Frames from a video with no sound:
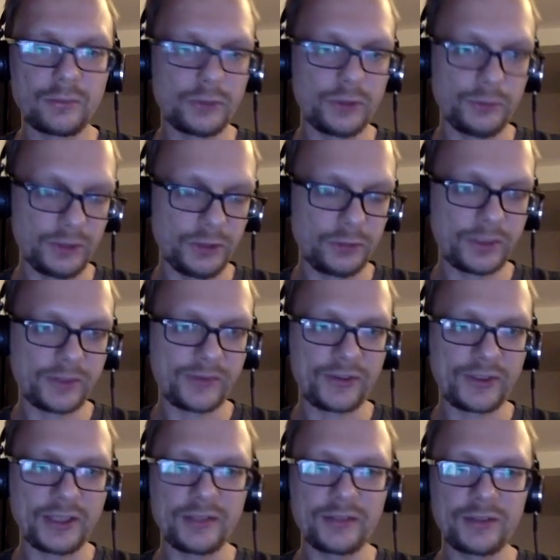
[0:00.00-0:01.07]
need to
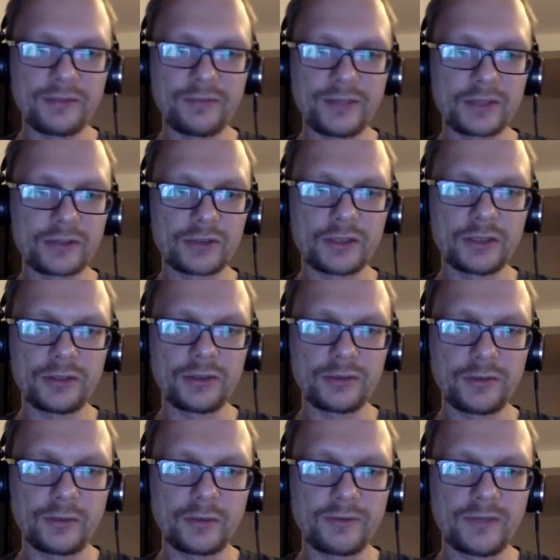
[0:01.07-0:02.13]
extend the functionality of
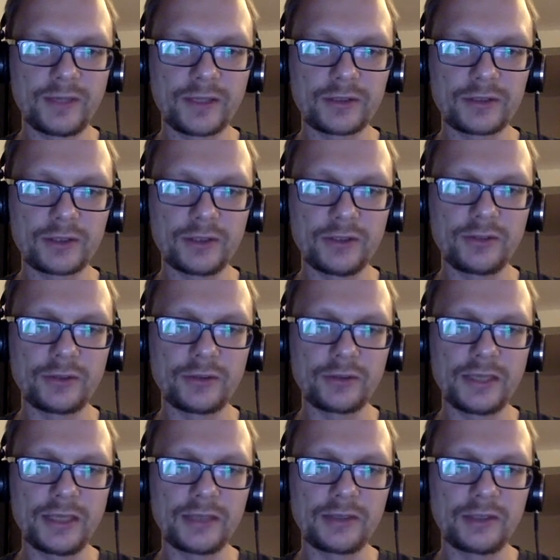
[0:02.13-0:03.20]
our function so
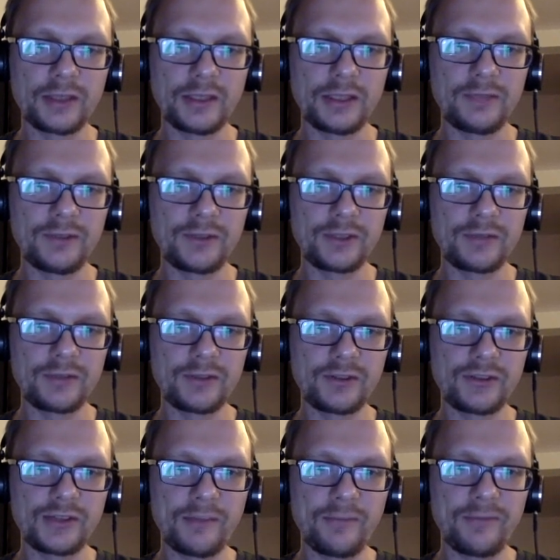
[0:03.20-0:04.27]
that if it's given
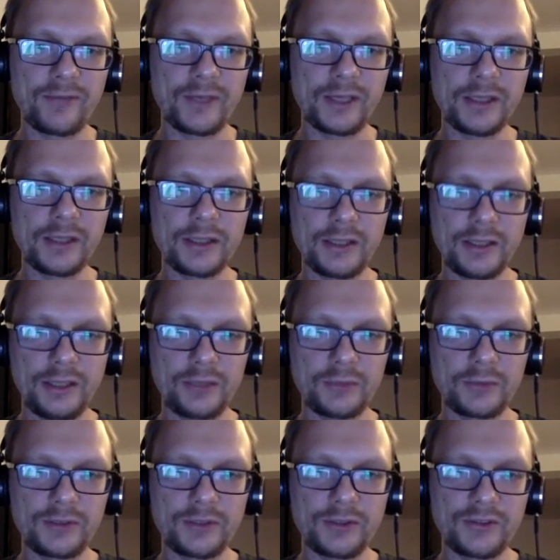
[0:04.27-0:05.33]
something, it
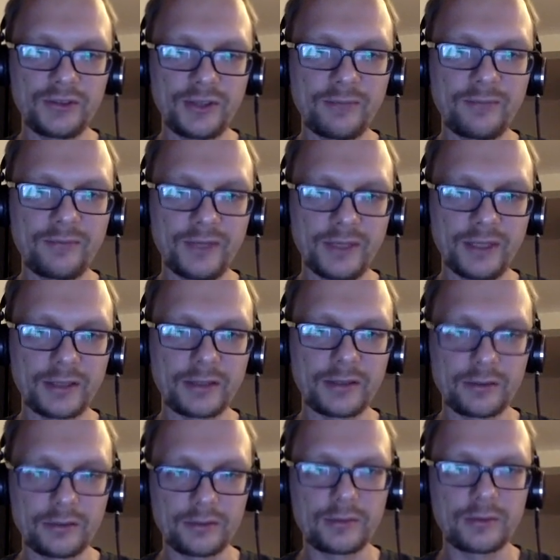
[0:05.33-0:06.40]
returns something
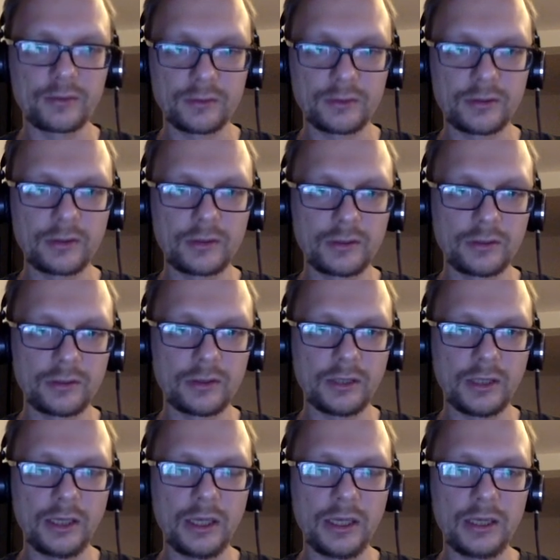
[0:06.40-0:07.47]

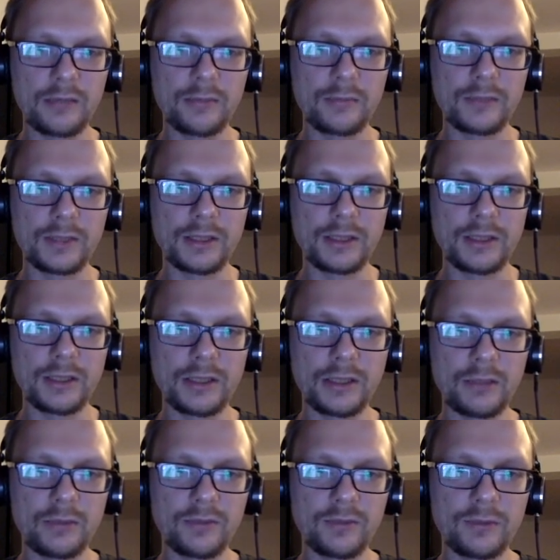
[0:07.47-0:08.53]

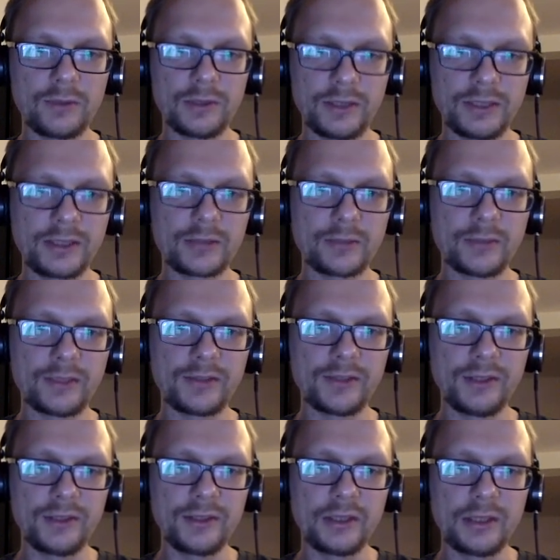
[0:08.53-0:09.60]

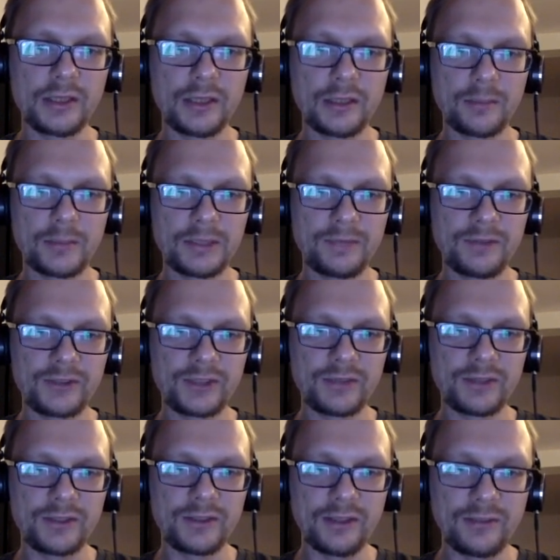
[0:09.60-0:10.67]
incremented. But if it's
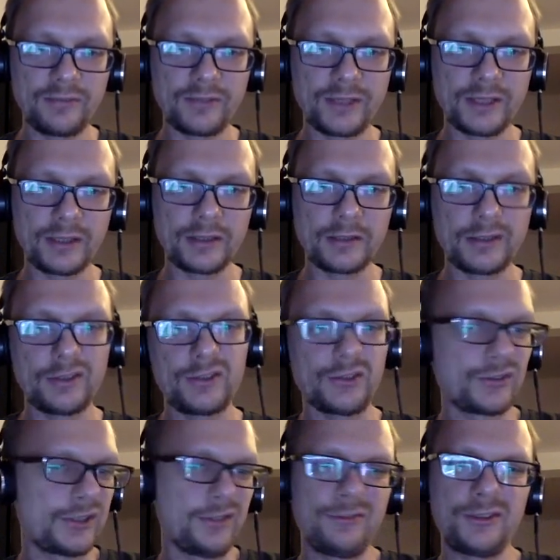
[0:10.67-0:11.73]
given nothing, it
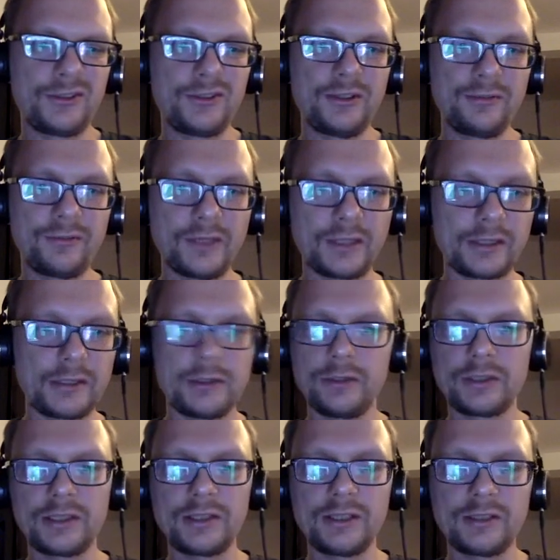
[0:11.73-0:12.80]
just gives us nothing. You
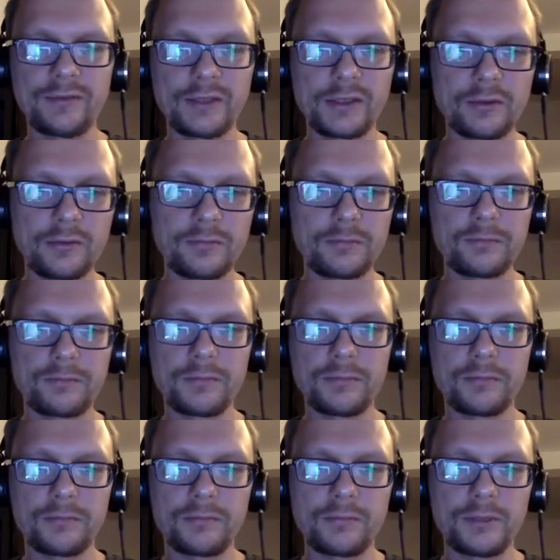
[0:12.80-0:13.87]
get nothing, you
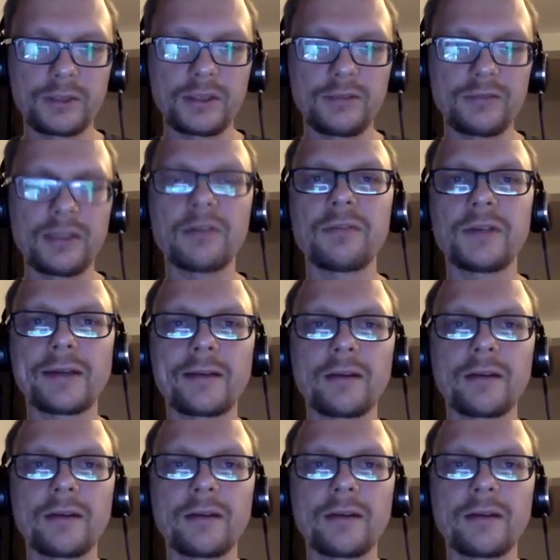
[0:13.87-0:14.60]
give nothing.